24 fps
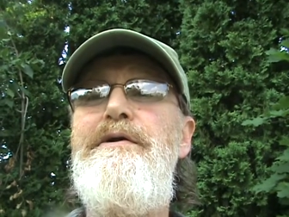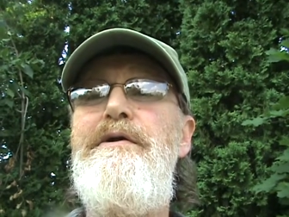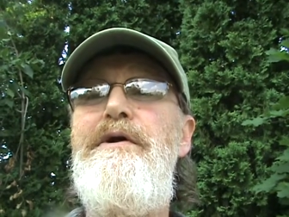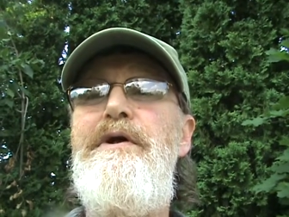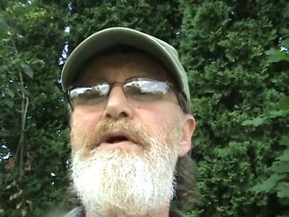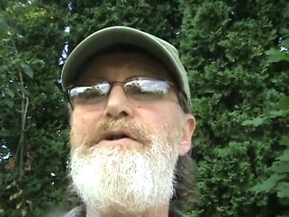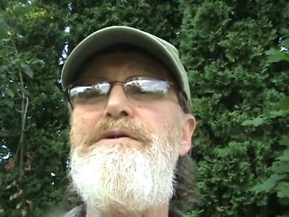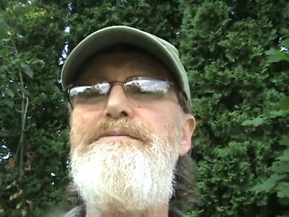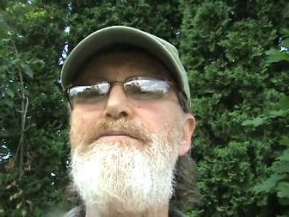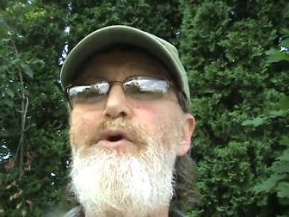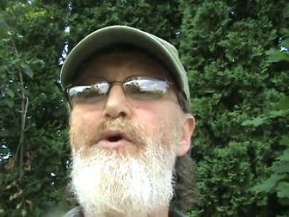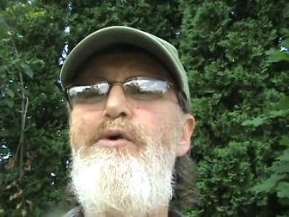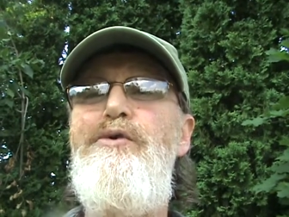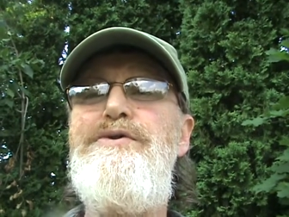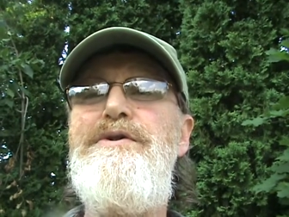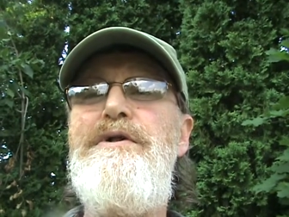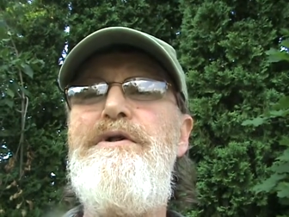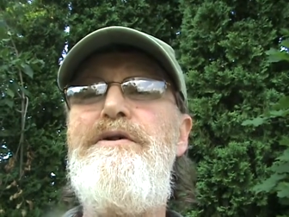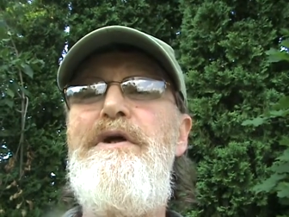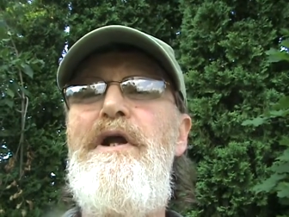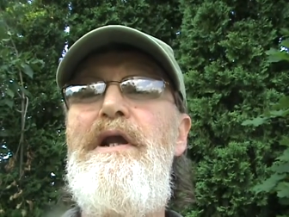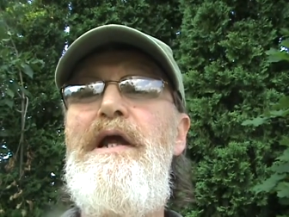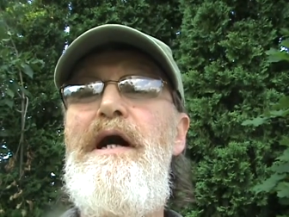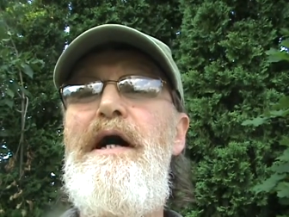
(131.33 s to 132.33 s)

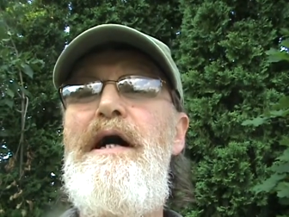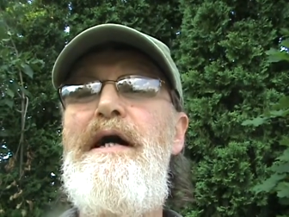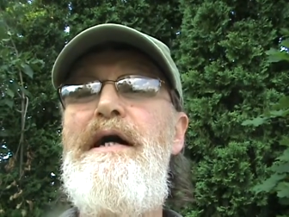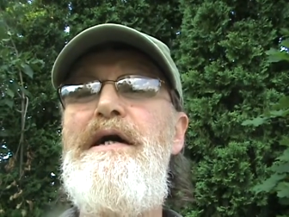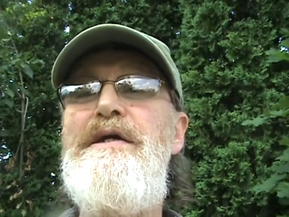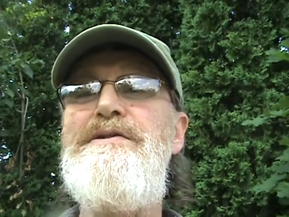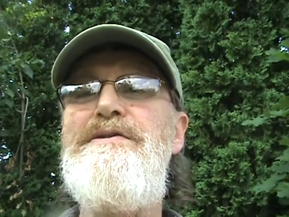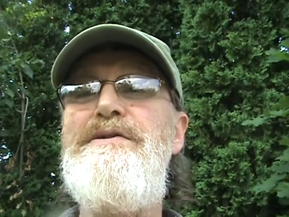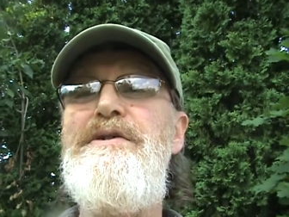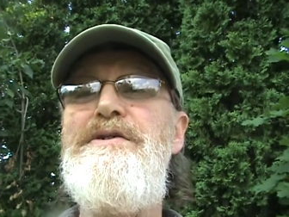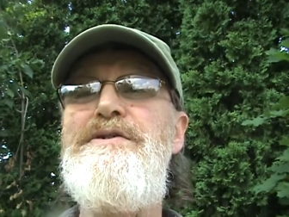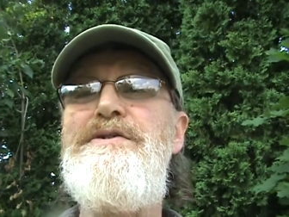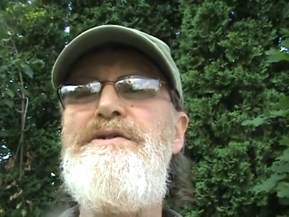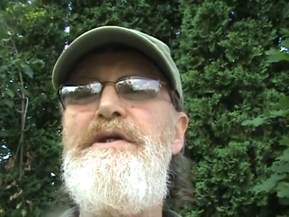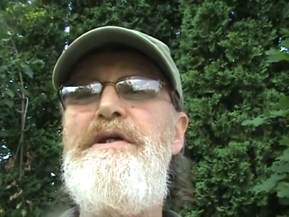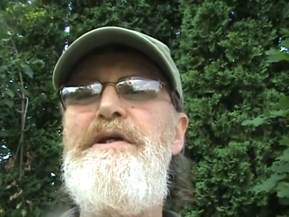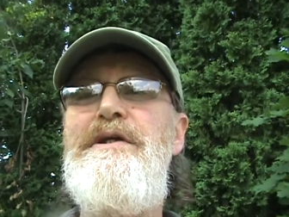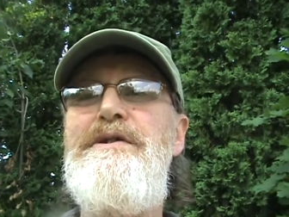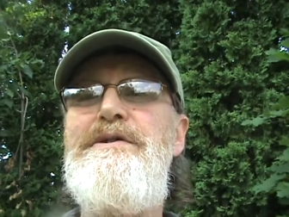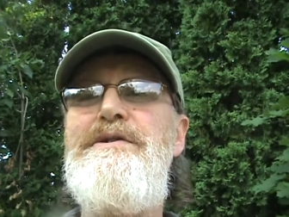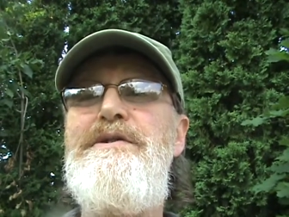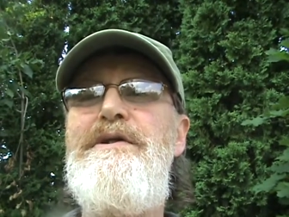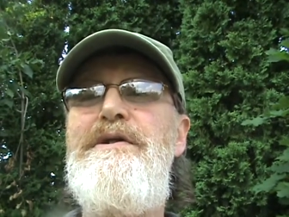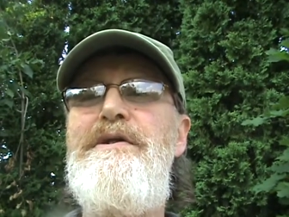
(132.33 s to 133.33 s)
exposing the lies and
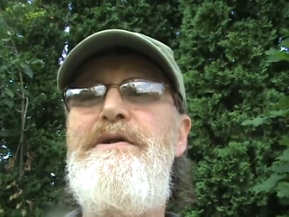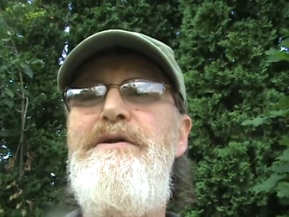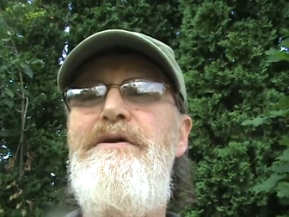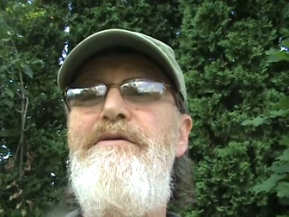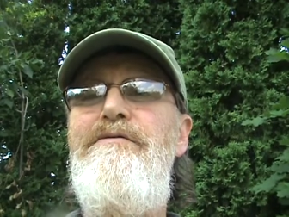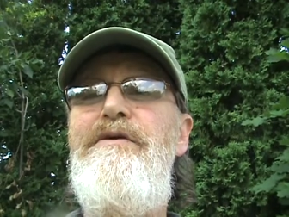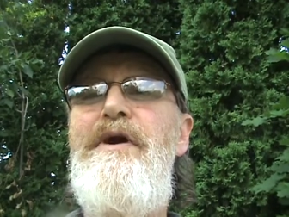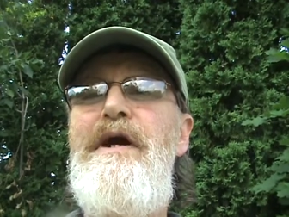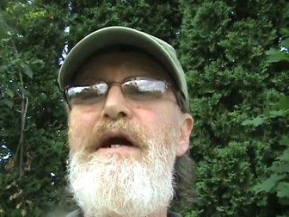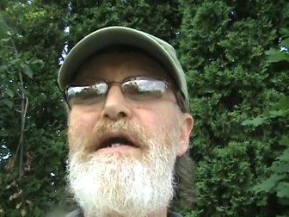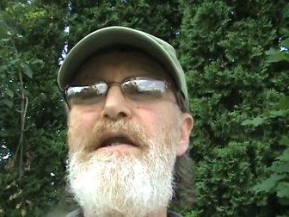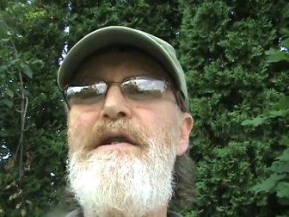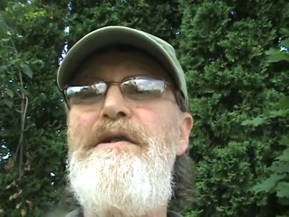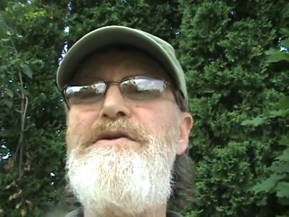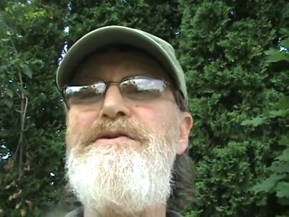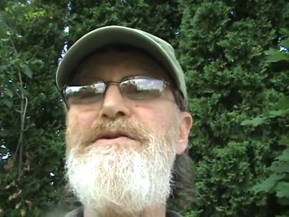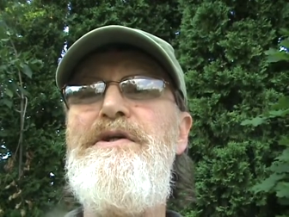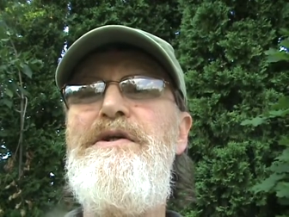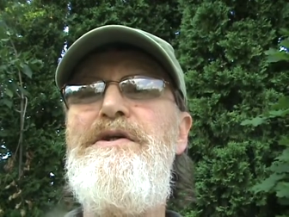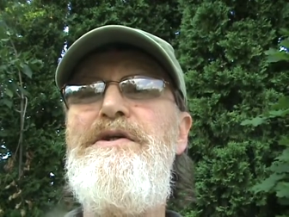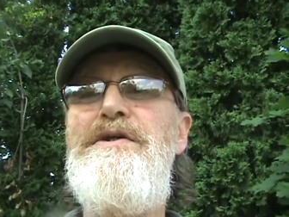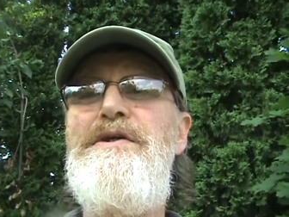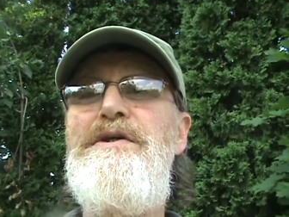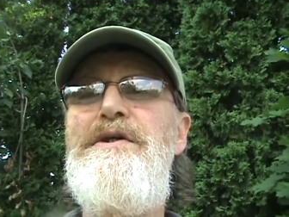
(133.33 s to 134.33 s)
deceit, the violence
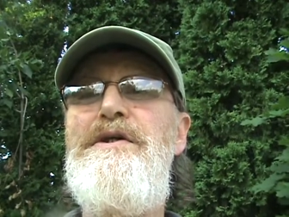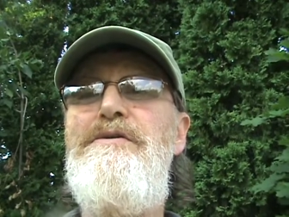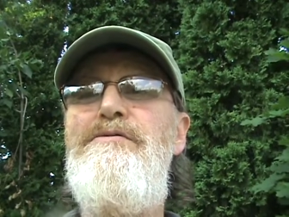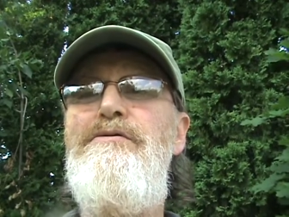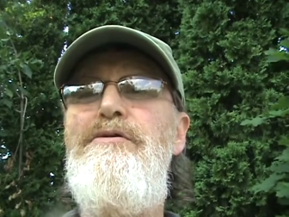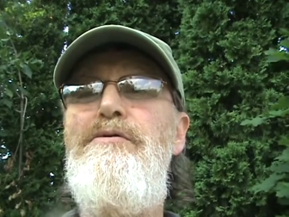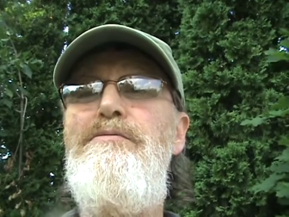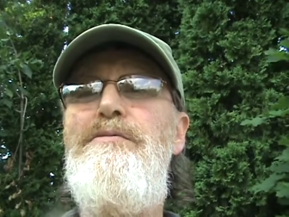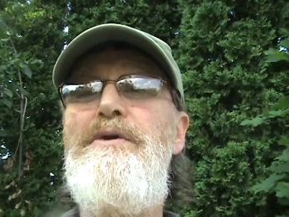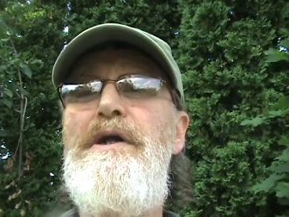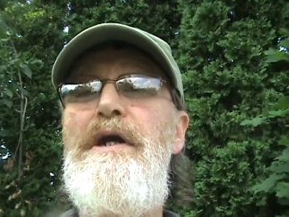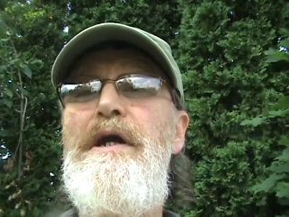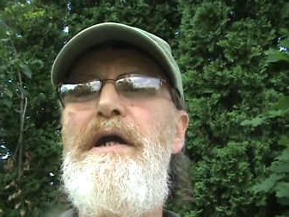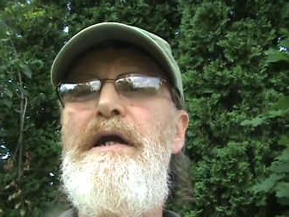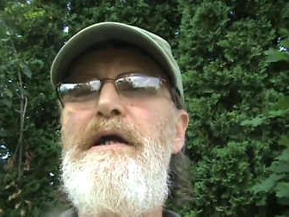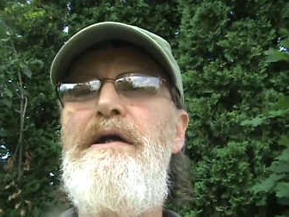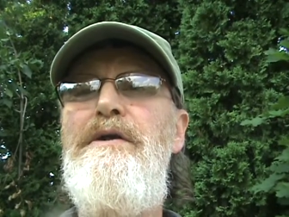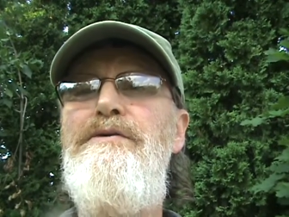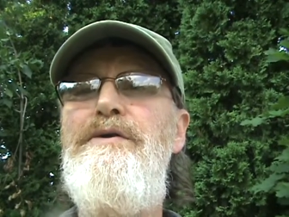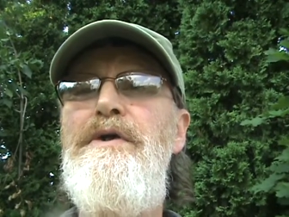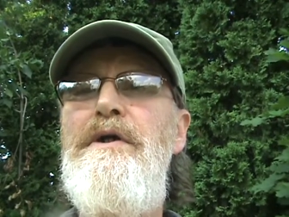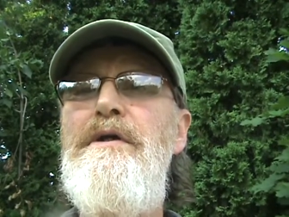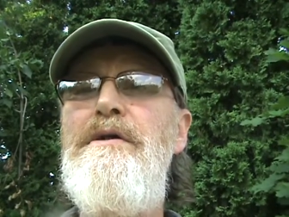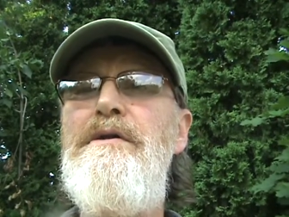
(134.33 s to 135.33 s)
and the evil
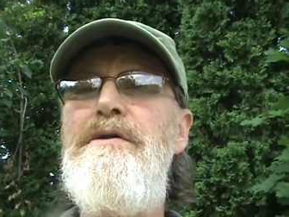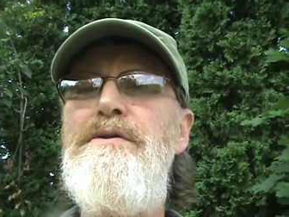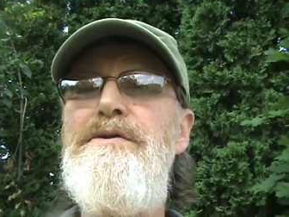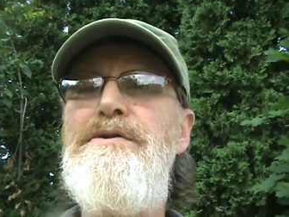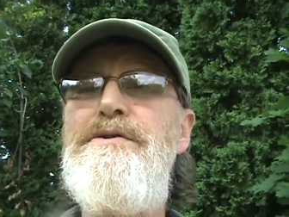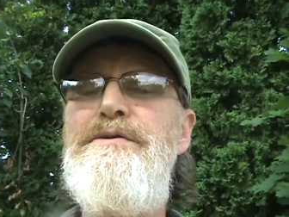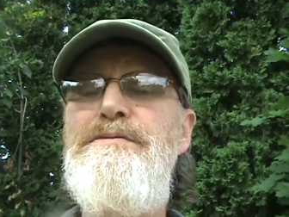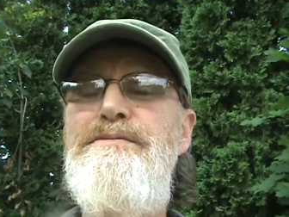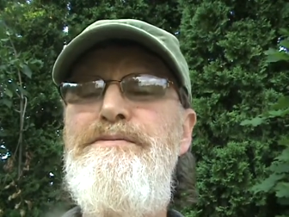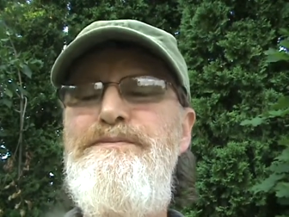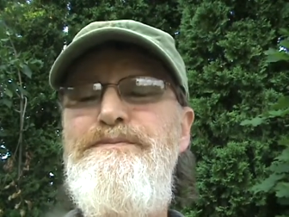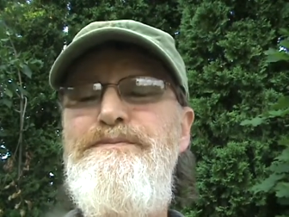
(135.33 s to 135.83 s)
behind drugs.